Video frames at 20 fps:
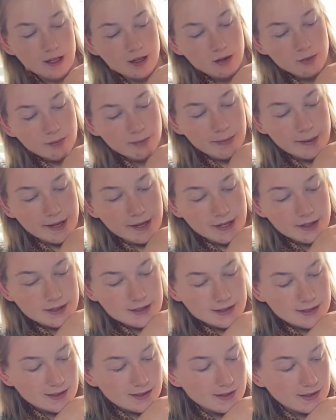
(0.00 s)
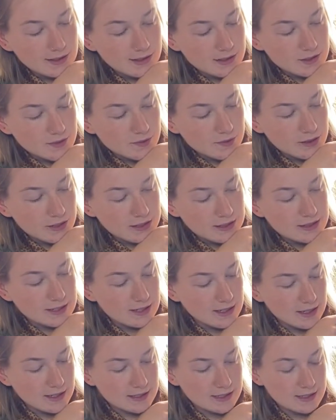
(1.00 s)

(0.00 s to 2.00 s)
but it's very snazzy.